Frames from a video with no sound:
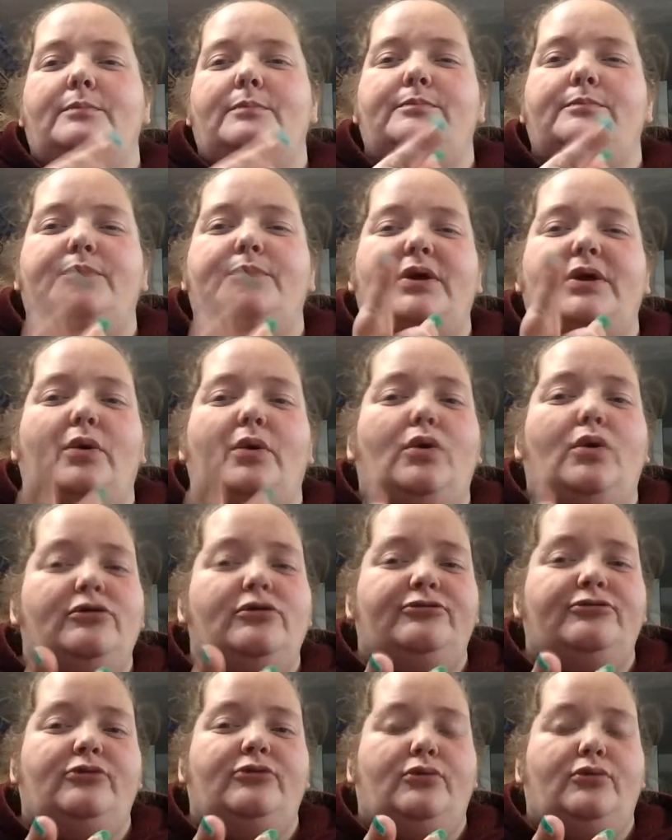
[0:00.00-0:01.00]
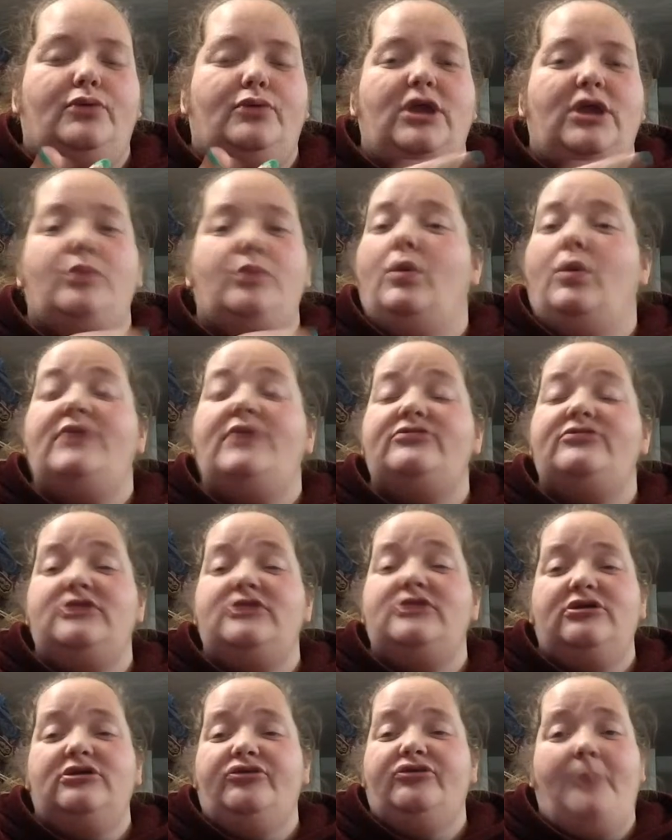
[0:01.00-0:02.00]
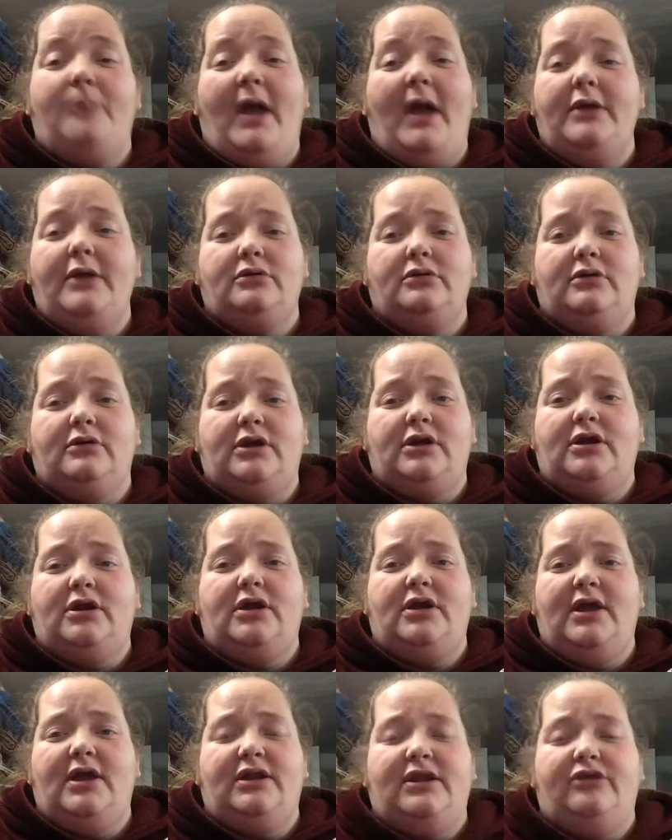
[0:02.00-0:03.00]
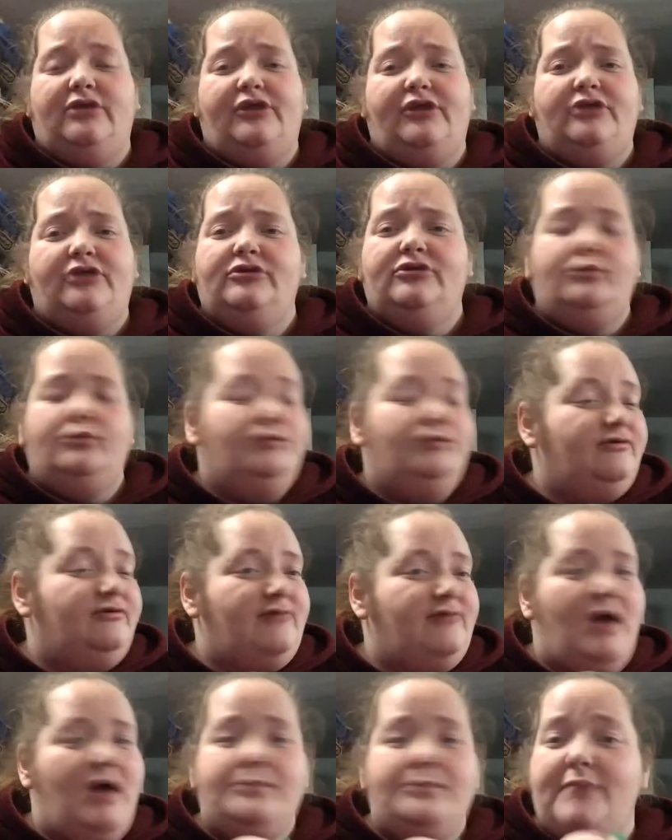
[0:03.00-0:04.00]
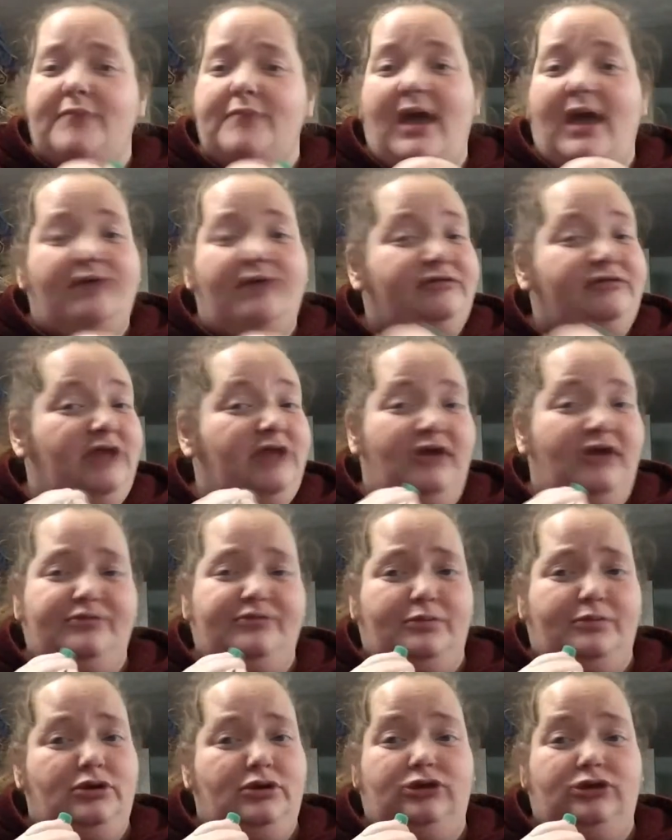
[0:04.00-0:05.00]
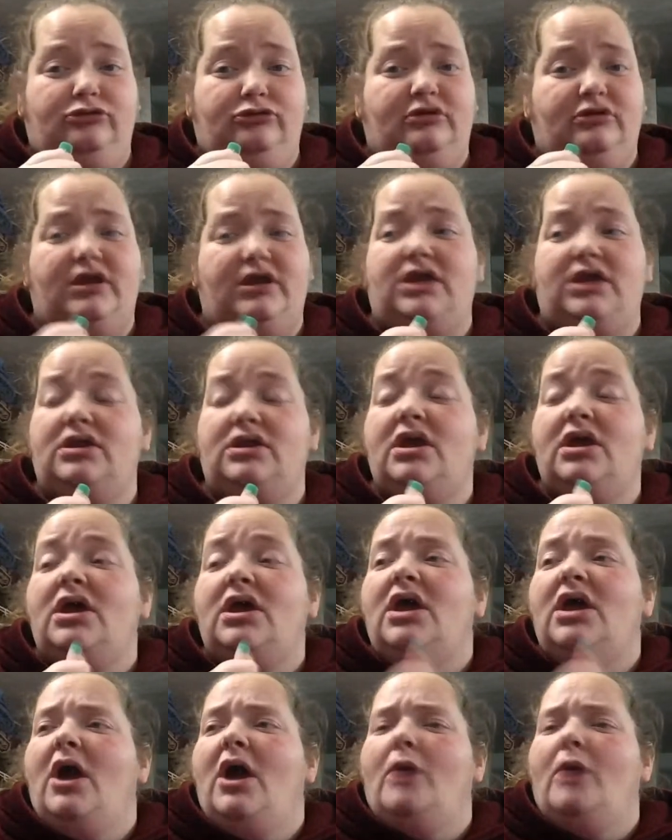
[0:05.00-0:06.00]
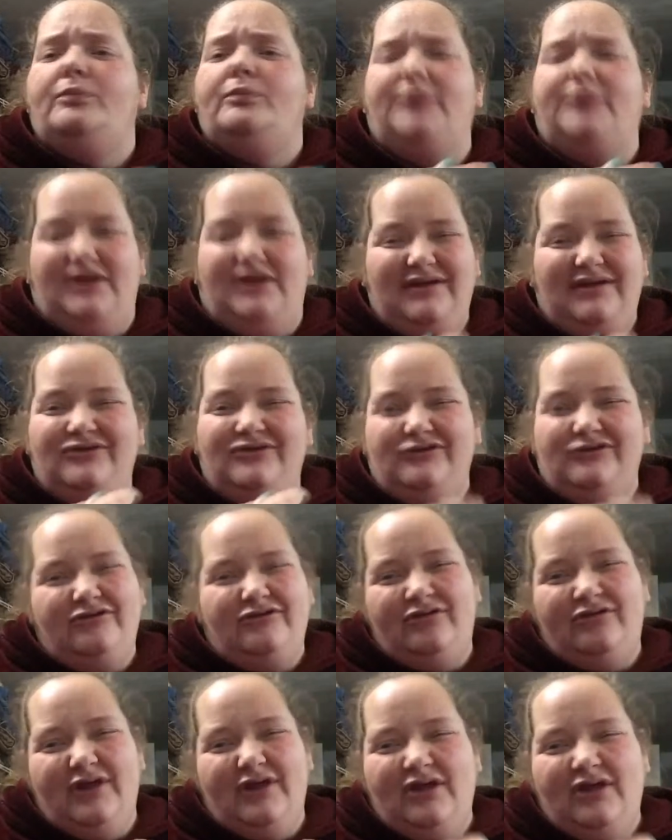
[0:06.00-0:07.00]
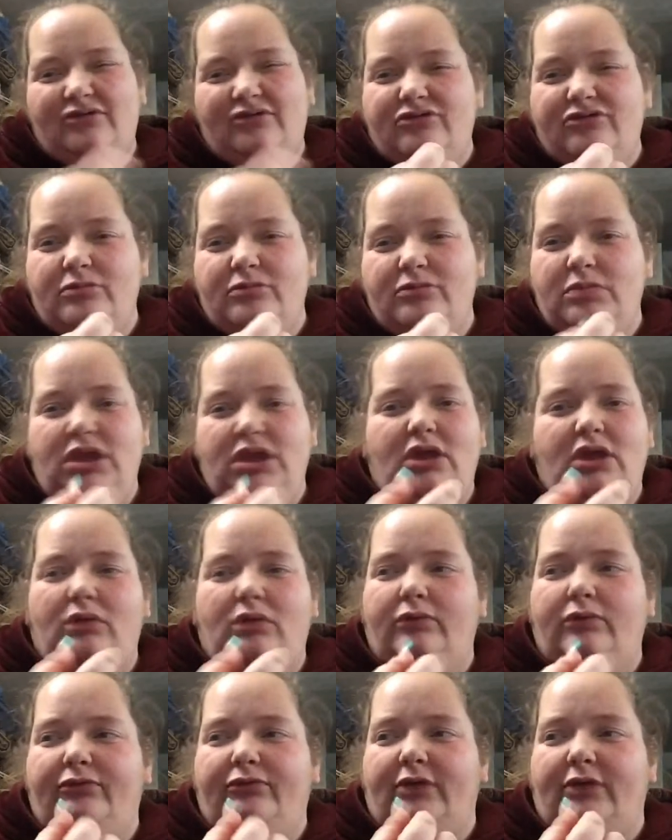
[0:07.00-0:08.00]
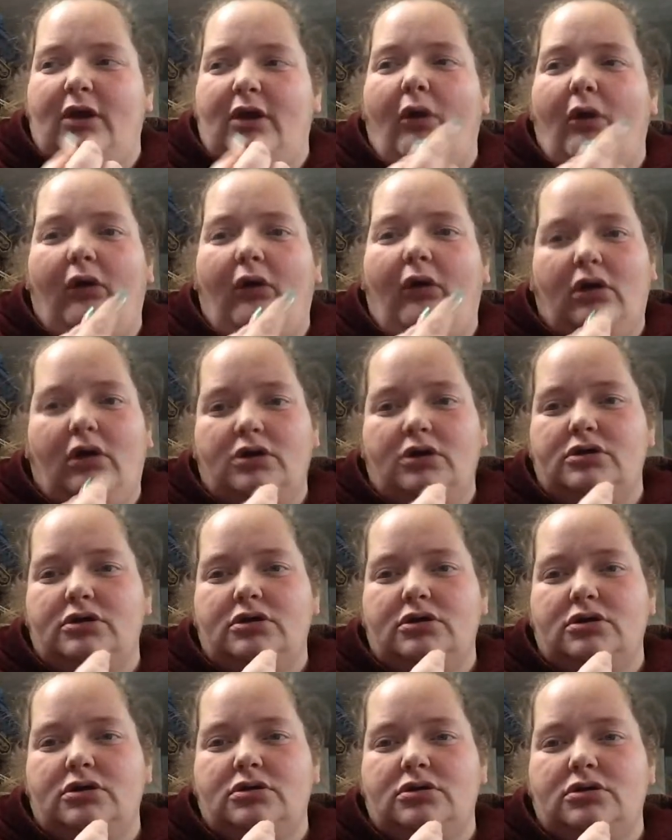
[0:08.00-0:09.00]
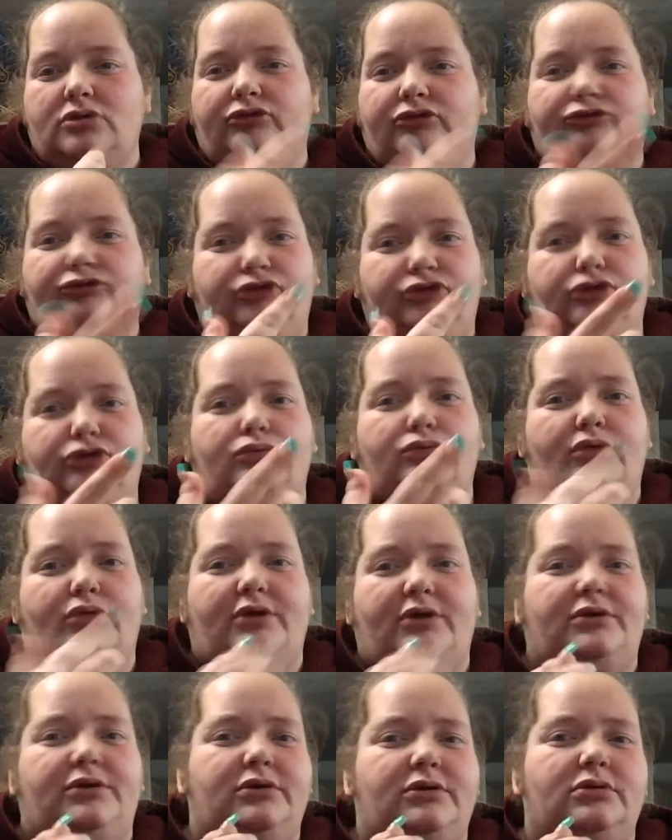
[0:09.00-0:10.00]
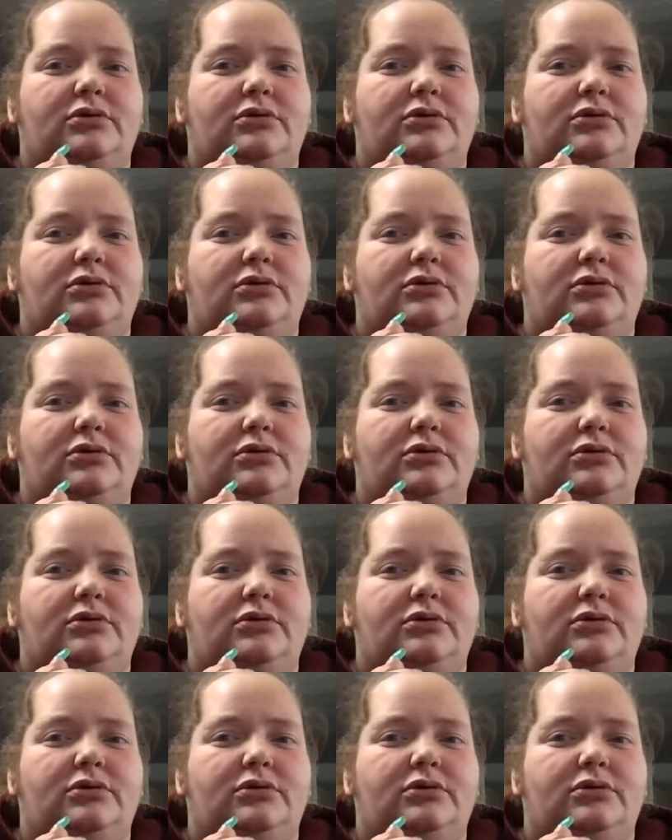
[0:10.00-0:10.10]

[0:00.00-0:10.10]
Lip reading: But also, it wasn't expired or anything. It was not past the expiration date. But it just like, to me, it was like harder to chew than